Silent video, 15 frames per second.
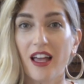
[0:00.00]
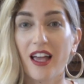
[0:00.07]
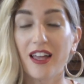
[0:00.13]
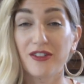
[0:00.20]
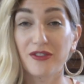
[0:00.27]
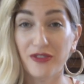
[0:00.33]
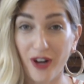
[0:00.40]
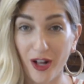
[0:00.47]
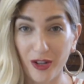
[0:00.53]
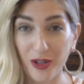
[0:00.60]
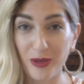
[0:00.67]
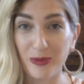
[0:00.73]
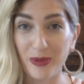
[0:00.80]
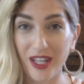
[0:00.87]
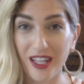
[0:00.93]
and
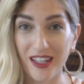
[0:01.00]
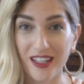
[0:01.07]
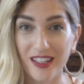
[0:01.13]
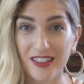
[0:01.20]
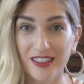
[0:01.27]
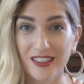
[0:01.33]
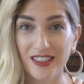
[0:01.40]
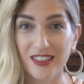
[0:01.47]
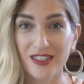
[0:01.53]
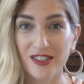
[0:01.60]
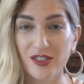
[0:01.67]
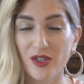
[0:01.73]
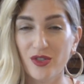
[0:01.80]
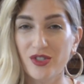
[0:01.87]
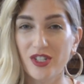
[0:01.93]
follow me.
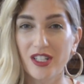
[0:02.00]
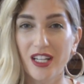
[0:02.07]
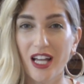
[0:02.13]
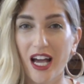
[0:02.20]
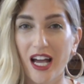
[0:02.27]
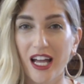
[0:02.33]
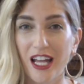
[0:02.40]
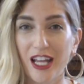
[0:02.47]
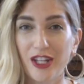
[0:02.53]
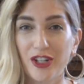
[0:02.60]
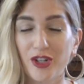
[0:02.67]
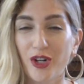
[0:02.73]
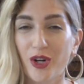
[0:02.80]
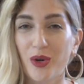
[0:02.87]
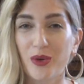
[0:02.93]
So deny
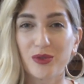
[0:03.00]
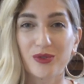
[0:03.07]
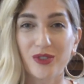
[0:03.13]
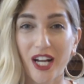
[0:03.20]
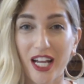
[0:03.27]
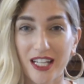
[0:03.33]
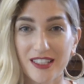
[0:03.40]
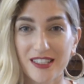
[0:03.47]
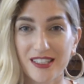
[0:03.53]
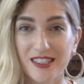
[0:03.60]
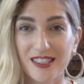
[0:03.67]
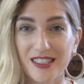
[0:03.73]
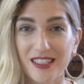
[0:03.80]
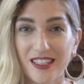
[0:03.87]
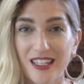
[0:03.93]
your own
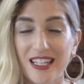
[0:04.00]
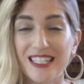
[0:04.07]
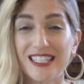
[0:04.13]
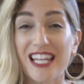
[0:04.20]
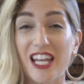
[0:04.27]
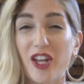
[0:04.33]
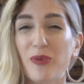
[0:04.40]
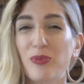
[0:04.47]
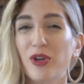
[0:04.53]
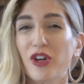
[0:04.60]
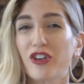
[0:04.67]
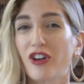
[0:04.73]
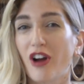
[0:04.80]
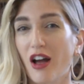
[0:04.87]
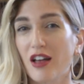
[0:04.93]
rights, take up your
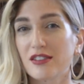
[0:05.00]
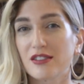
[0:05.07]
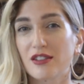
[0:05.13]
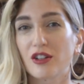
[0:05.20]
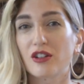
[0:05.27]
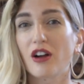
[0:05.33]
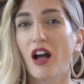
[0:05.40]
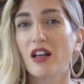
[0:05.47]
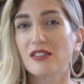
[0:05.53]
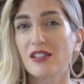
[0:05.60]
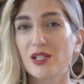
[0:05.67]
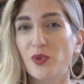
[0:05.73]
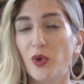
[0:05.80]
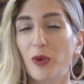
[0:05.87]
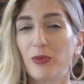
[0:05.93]
cross. The cross
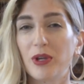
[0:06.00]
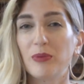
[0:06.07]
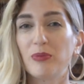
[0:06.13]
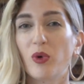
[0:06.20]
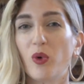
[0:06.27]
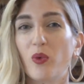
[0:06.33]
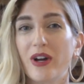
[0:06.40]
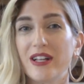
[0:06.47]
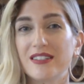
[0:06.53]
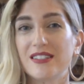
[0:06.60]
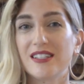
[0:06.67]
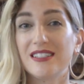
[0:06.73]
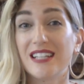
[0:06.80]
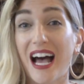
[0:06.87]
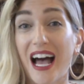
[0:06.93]
is where people went
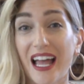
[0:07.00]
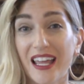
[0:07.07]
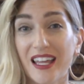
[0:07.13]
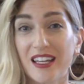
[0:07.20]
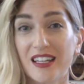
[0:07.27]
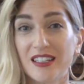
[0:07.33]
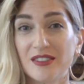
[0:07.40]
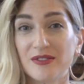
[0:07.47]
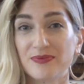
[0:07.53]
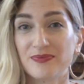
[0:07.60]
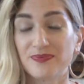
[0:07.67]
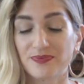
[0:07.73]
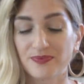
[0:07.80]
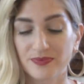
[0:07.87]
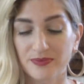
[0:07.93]
to die,
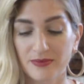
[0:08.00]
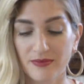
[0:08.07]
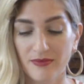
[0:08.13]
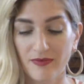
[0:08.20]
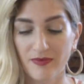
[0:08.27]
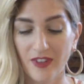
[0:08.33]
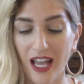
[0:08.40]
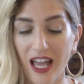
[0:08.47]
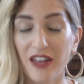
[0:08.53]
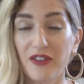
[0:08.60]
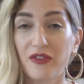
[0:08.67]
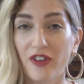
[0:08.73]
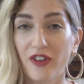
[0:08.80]
and